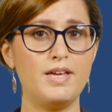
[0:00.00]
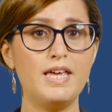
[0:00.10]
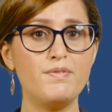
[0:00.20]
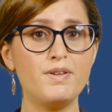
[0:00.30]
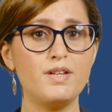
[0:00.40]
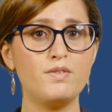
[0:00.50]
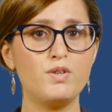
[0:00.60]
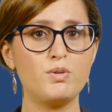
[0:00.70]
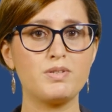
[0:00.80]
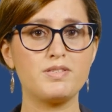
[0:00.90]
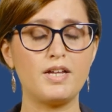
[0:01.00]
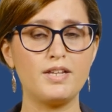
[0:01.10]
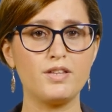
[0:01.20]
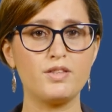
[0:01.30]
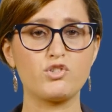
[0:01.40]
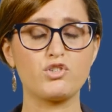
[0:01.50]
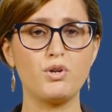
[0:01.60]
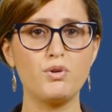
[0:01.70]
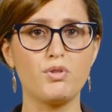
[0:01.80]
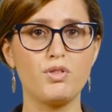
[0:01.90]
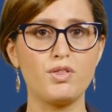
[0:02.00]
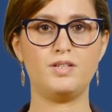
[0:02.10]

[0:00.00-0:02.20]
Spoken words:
even if you were telling the truth.